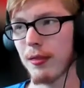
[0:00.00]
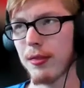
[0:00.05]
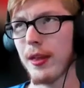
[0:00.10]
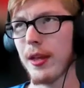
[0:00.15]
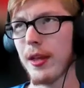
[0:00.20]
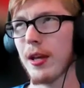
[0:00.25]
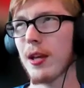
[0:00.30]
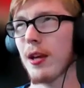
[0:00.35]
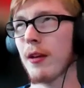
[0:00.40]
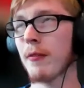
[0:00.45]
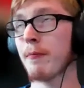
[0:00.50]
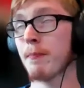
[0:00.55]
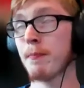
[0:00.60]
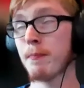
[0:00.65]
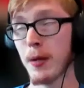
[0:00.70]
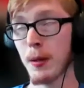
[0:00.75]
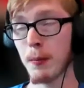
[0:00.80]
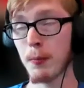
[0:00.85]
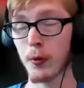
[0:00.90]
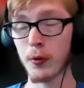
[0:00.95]
think if
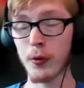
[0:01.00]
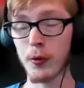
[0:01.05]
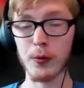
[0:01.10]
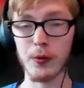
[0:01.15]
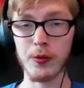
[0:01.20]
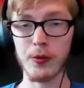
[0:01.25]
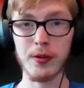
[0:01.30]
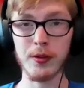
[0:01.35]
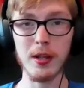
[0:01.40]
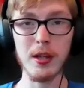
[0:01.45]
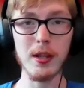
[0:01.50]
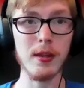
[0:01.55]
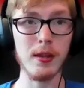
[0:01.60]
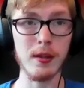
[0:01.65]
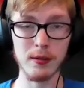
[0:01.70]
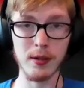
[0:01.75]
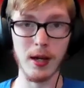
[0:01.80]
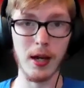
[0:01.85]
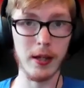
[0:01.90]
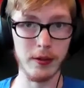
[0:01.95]
people don't see
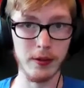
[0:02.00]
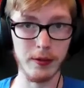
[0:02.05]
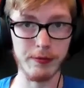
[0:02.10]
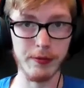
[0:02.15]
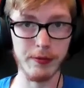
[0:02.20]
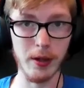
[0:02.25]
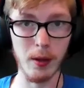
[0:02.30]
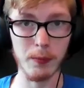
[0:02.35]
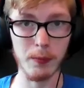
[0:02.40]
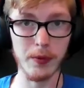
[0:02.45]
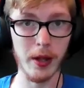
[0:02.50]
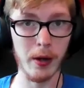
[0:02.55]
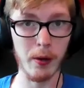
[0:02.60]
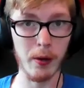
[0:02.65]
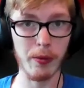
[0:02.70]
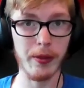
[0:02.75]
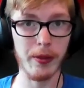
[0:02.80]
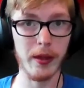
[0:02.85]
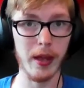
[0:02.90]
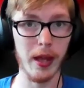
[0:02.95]
these kinds of films, I
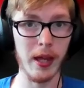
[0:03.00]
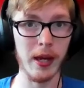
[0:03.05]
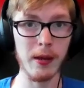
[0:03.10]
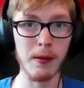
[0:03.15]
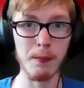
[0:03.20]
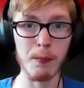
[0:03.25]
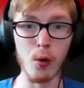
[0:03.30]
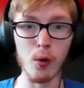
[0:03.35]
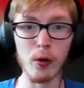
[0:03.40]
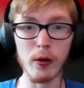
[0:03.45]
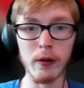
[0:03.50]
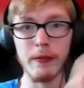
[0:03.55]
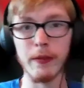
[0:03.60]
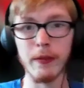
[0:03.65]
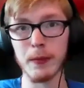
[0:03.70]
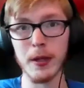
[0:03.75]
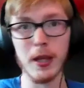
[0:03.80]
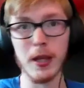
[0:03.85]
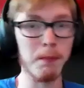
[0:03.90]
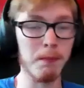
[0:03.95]
don't think any more of
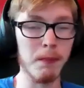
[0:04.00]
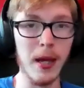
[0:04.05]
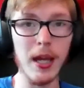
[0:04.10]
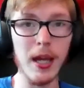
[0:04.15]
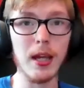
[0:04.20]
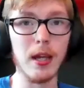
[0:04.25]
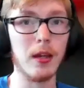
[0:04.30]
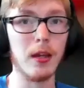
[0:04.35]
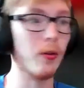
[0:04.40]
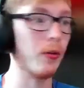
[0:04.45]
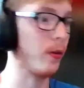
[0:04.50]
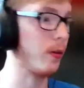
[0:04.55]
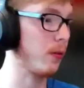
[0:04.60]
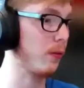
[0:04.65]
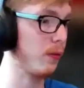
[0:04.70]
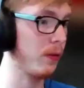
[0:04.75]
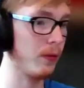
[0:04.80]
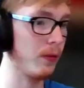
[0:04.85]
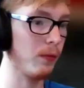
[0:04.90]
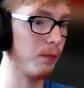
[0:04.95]
them get made,
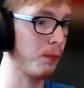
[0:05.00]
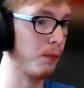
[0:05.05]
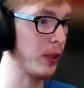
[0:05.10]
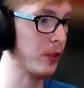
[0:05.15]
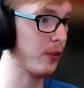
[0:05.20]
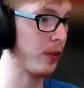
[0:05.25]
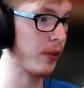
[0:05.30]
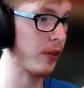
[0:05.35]
or much mm.